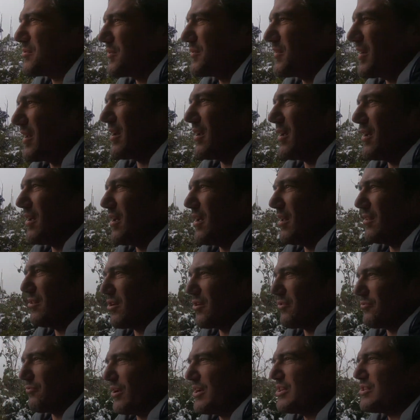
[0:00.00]
we've done a
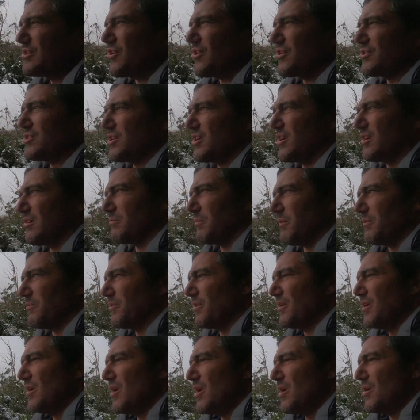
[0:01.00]
lot of research here,
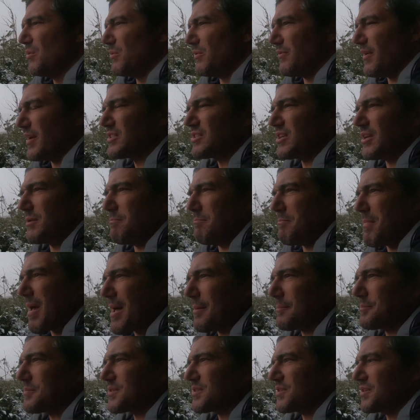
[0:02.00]
and we've actually
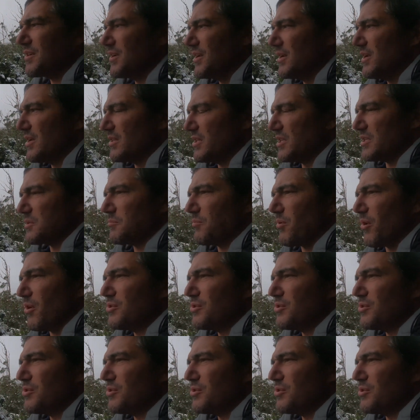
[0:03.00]
mapped this